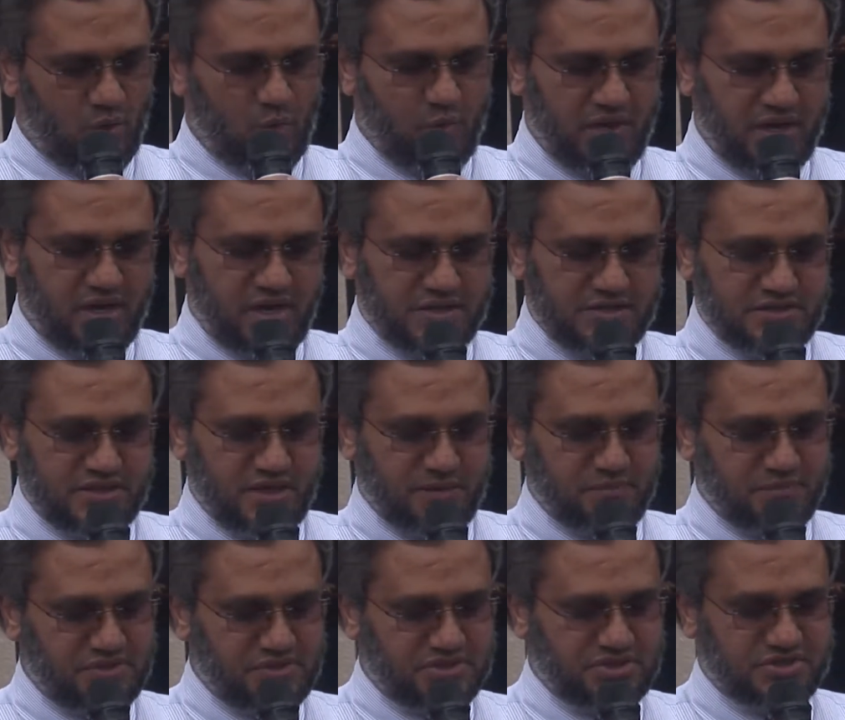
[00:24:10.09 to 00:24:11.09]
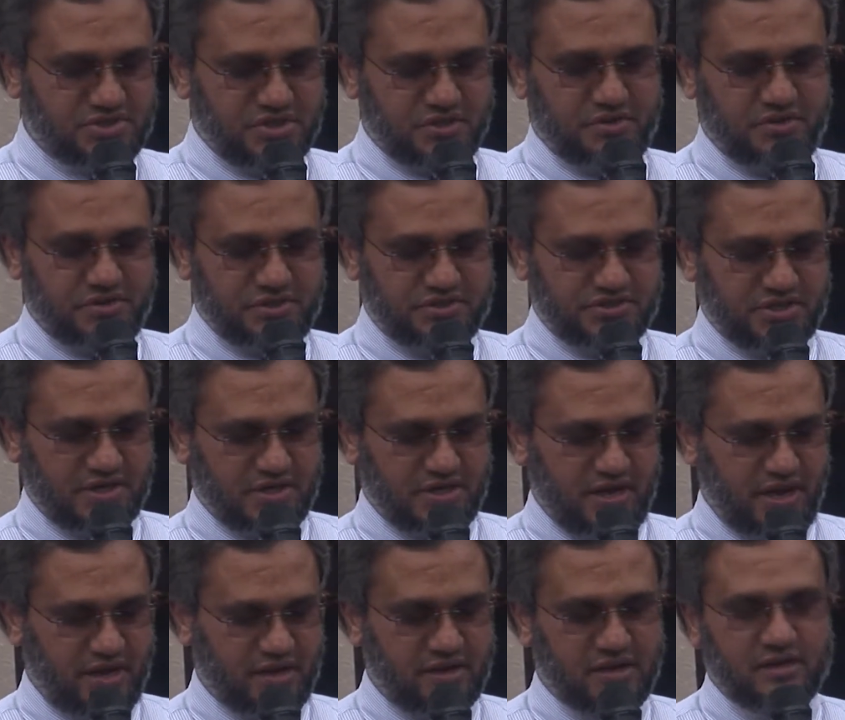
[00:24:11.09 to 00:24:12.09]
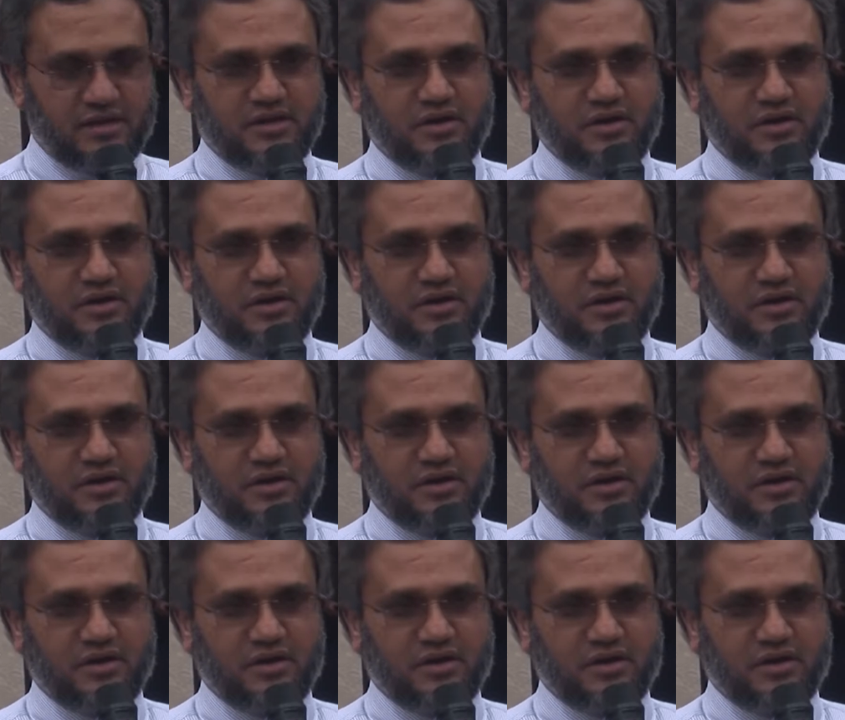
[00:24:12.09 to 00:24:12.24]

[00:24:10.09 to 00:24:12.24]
We condemn this terrorist attack